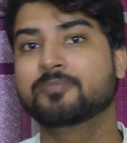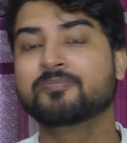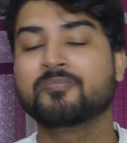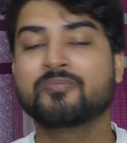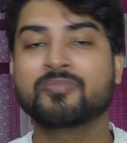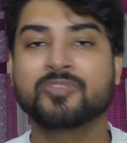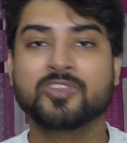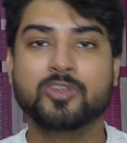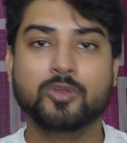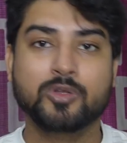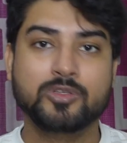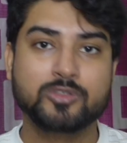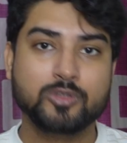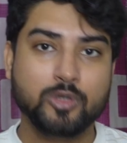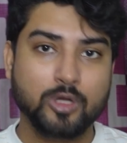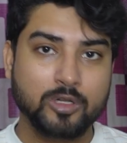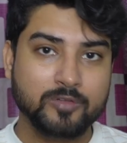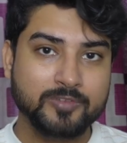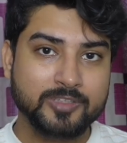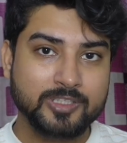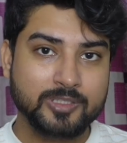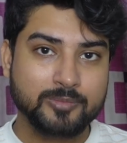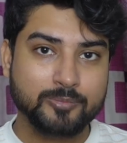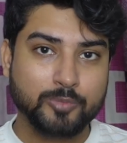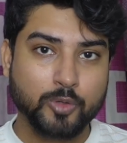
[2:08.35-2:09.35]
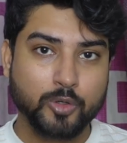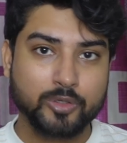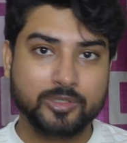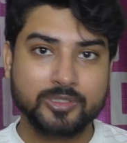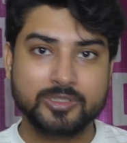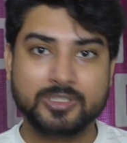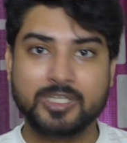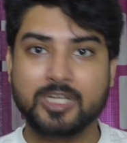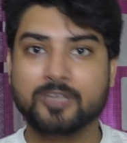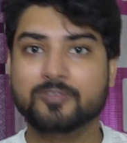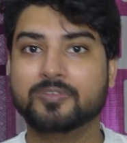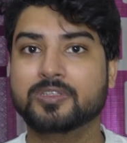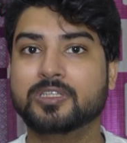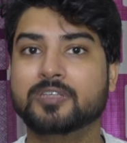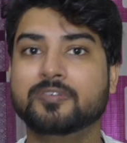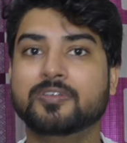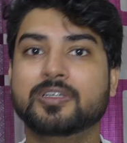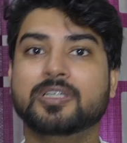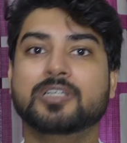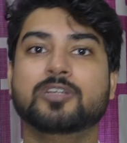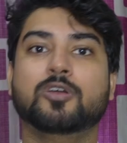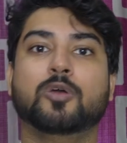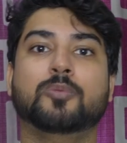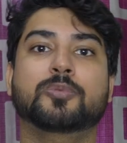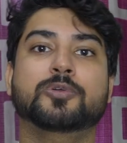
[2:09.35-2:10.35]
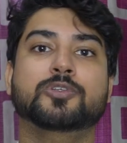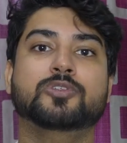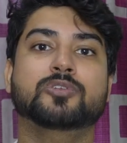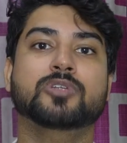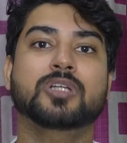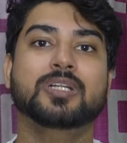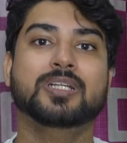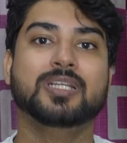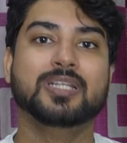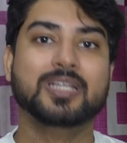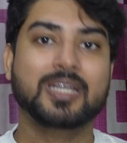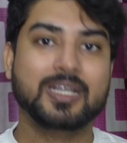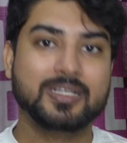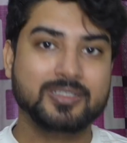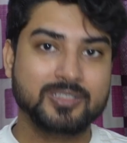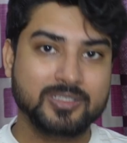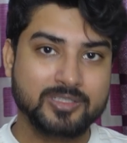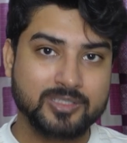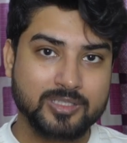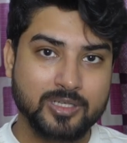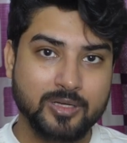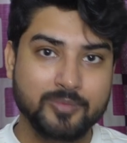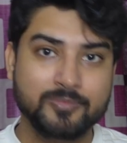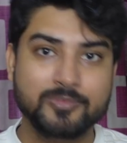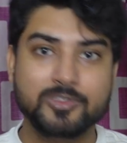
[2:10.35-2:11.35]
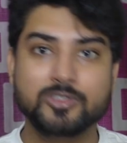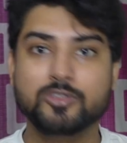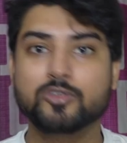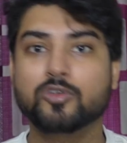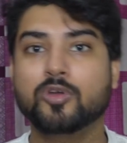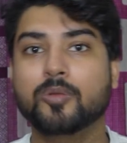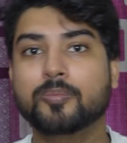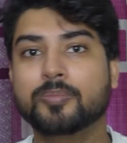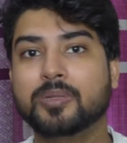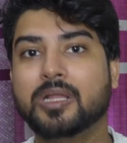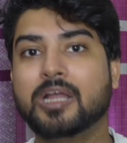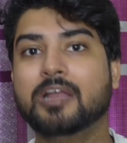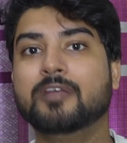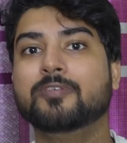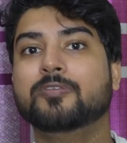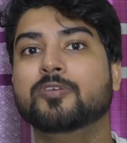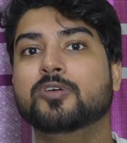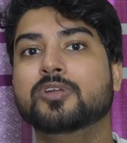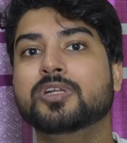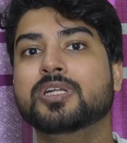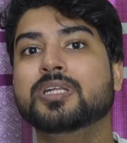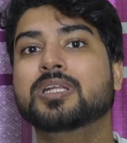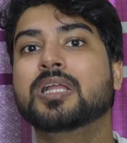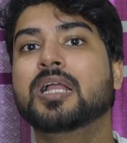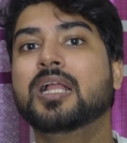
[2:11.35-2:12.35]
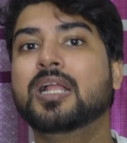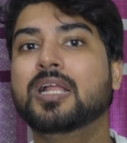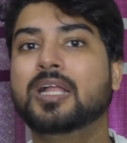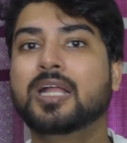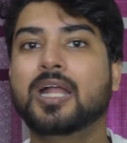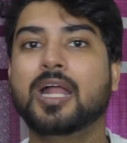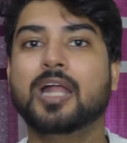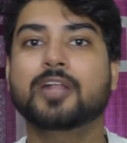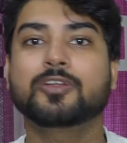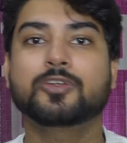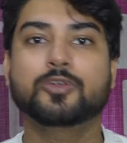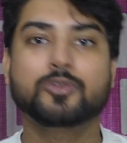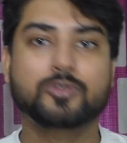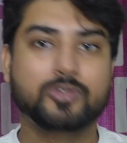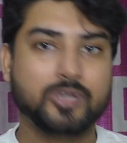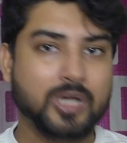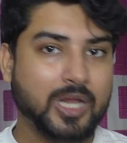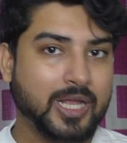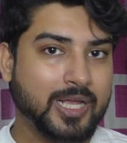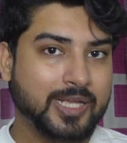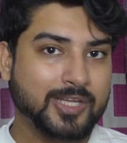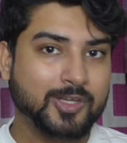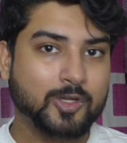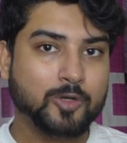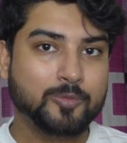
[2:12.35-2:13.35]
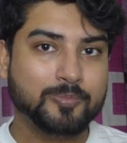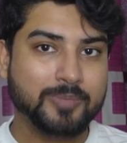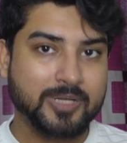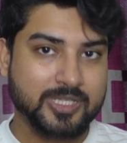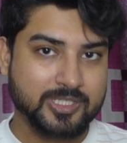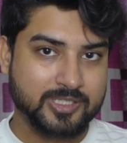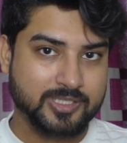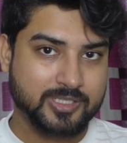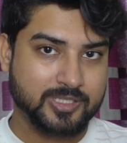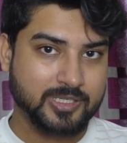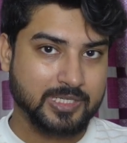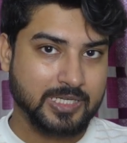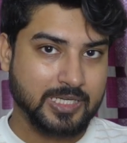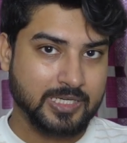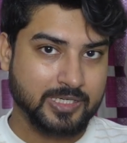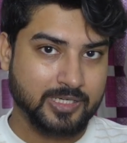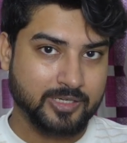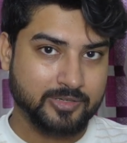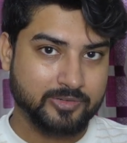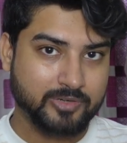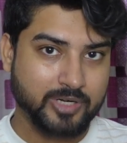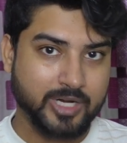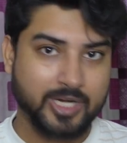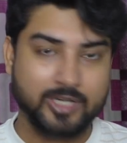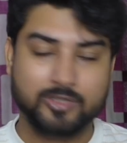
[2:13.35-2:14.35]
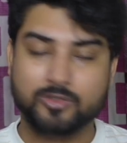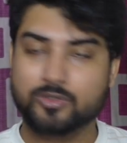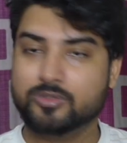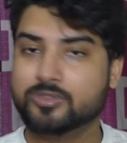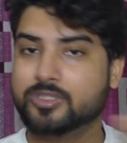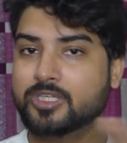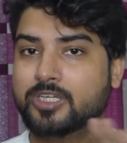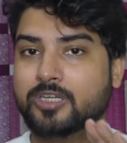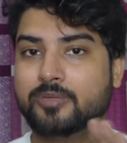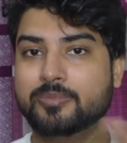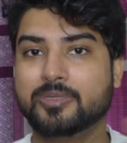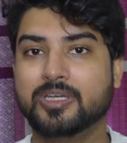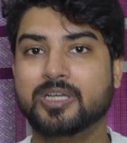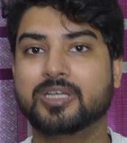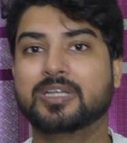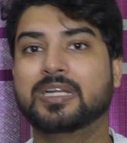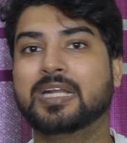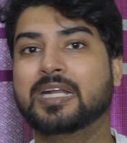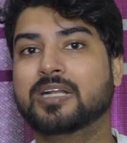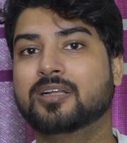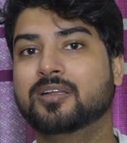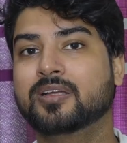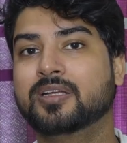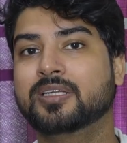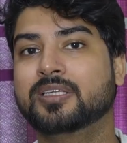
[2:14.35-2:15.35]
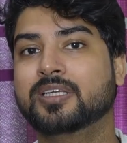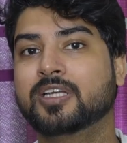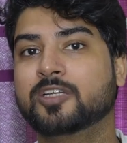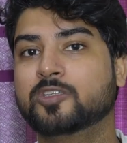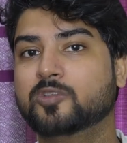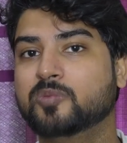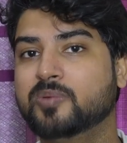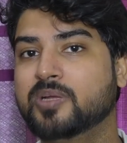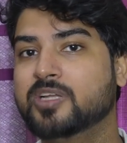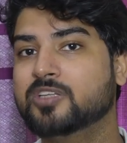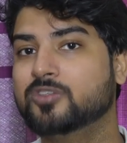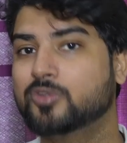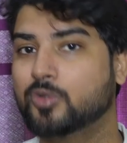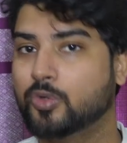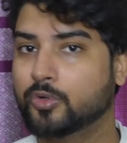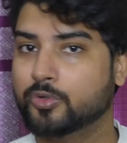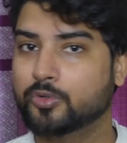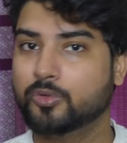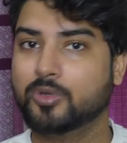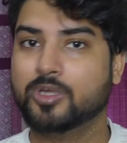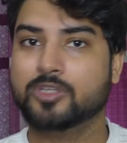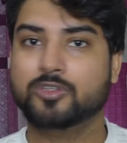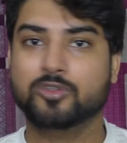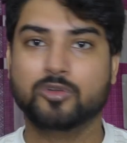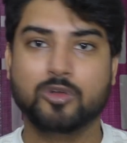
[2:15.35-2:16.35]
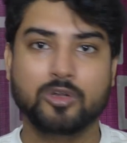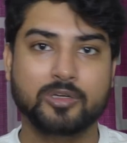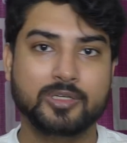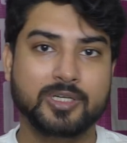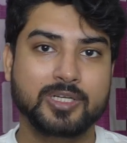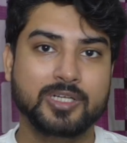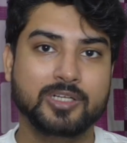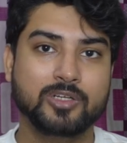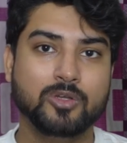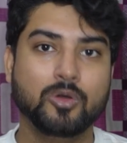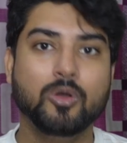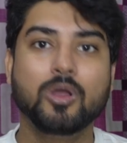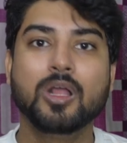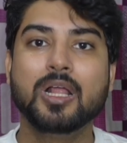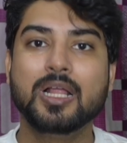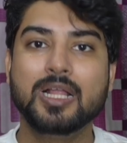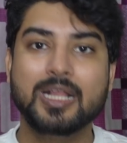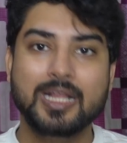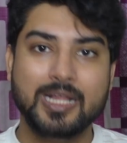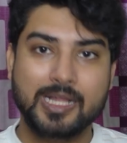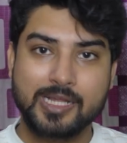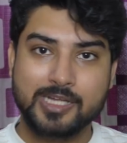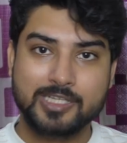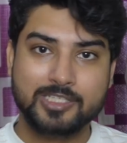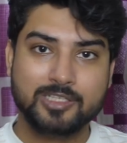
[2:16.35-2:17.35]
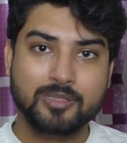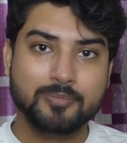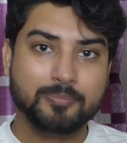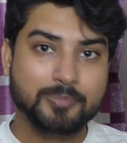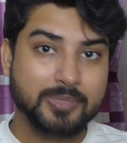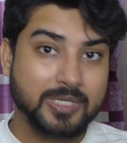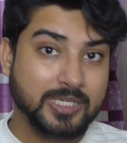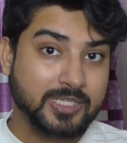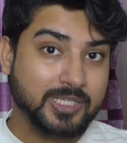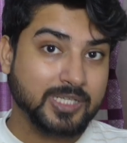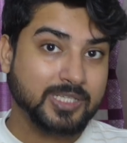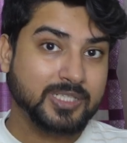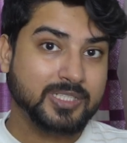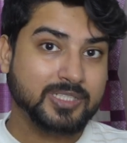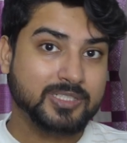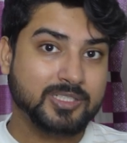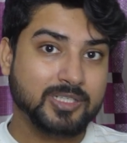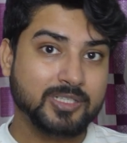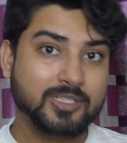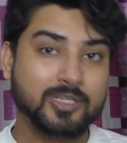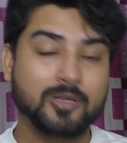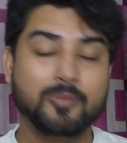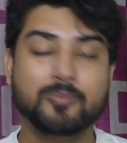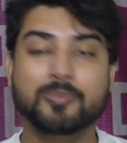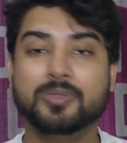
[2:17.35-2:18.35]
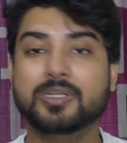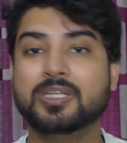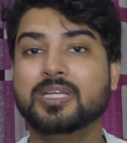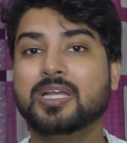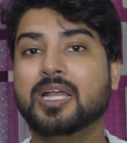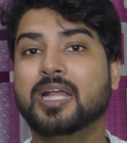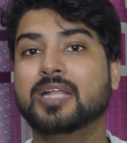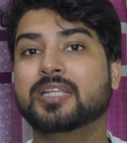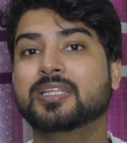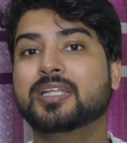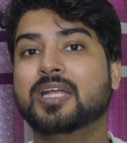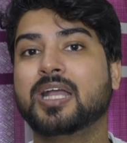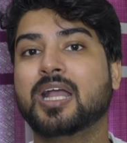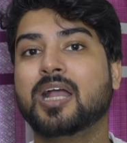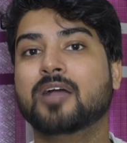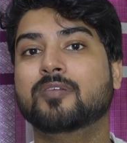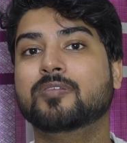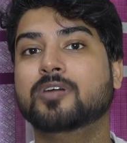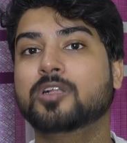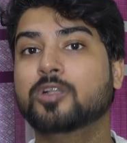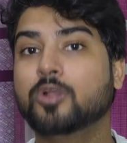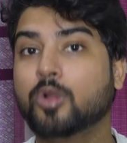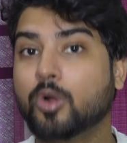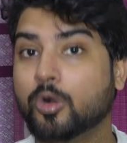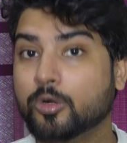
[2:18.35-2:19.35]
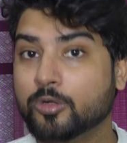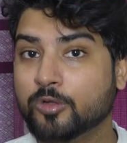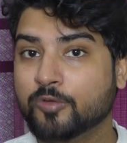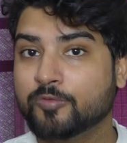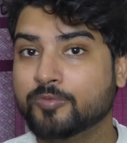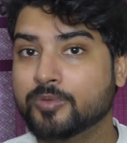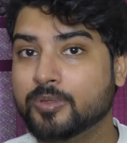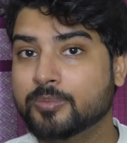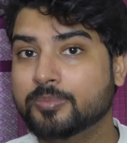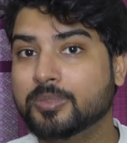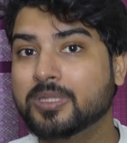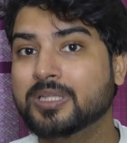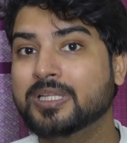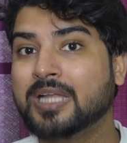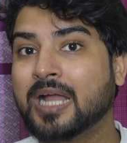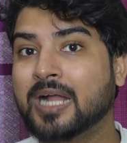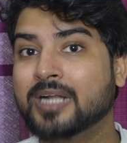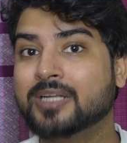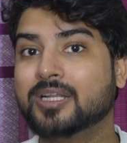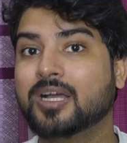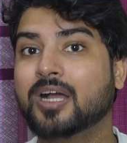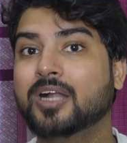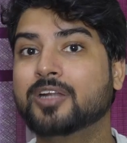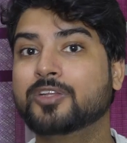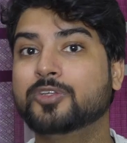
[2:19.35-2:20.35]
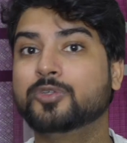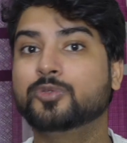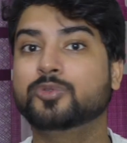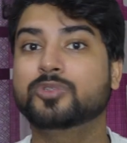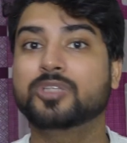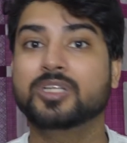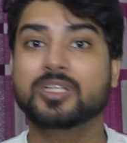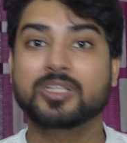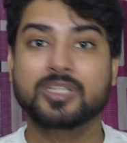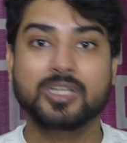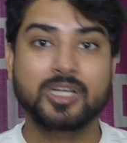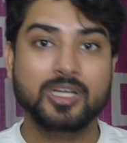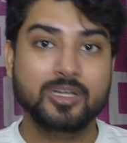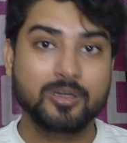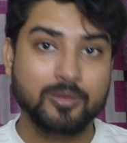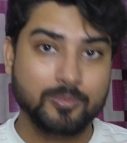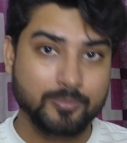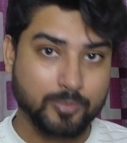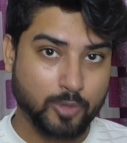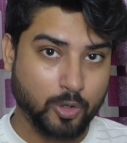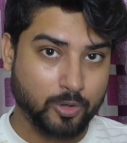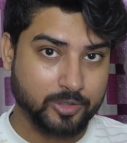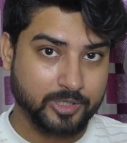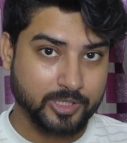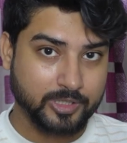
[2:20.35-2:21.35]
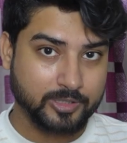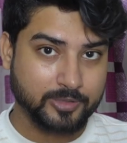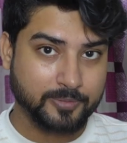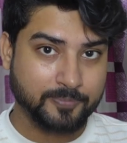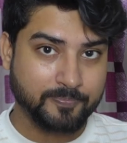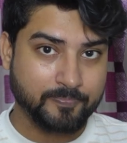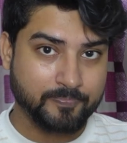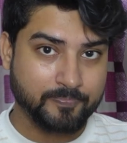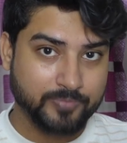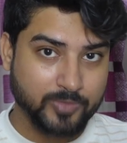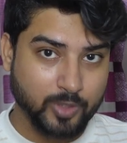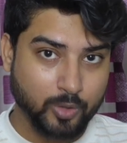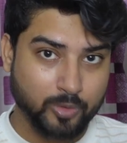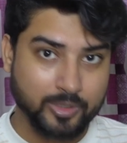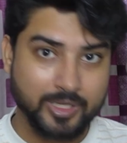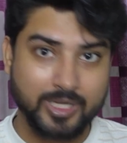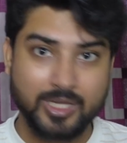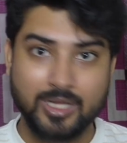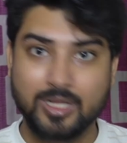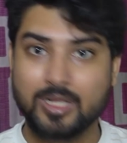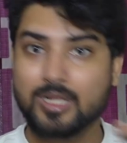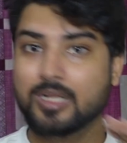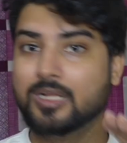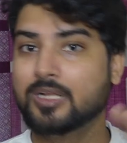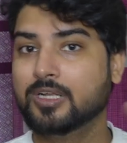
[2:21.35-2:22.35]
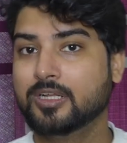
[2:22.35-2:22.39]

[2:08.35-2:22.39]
So it's always important that whenever an opportunity like this comes, you apply for it and you try your best in it, right? So it's gonna be a great learning experience. Odoo, as you already know, is a pretty decent company and they have a lot of people that are using their product, okay?